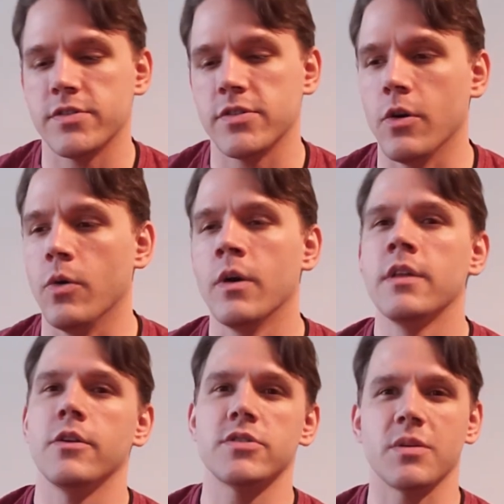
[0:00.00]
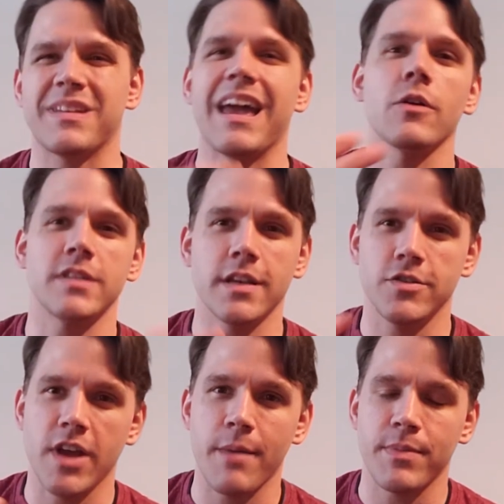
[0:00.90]
So there's some counting in
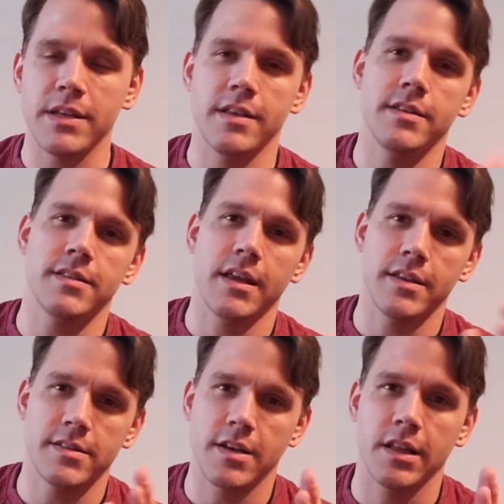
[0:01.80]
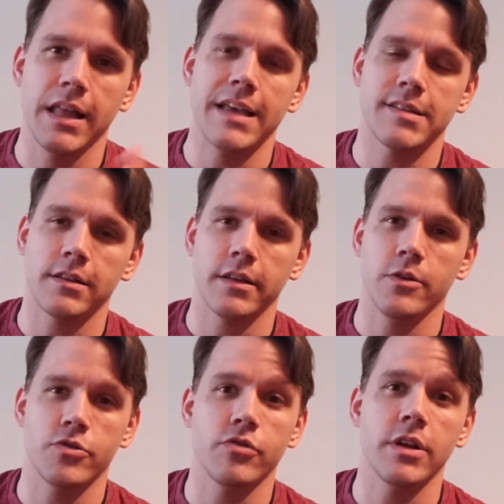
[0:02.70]
Japanese that is classically or
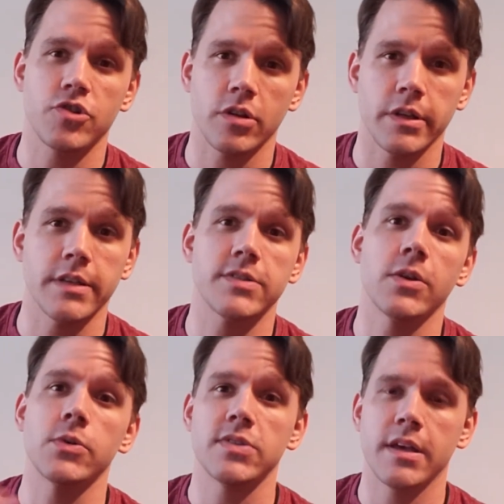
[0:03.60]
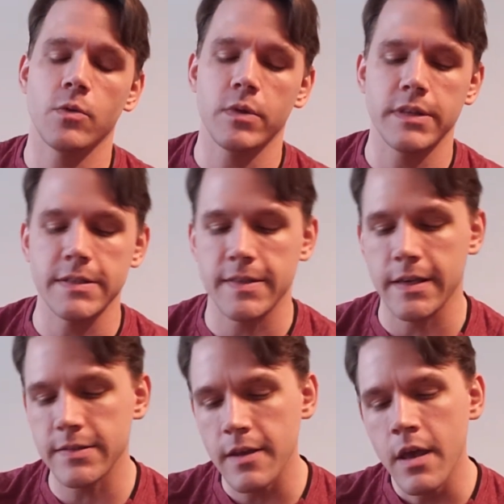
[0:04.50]
traditionally associated with these
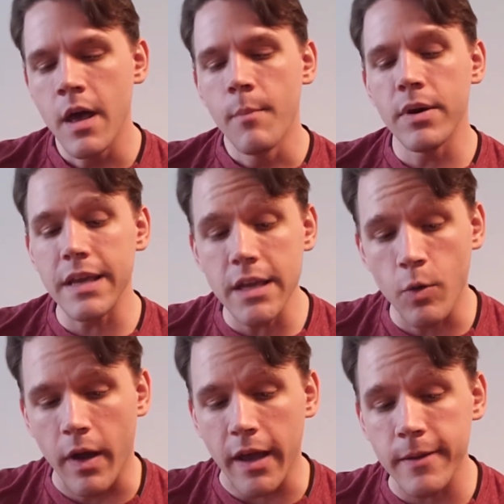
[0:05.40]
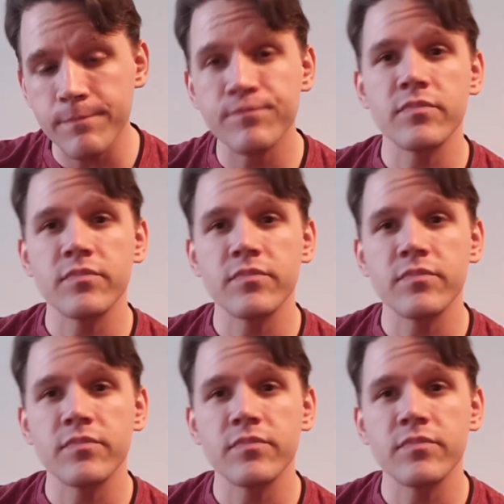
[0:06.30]
things. But anyway,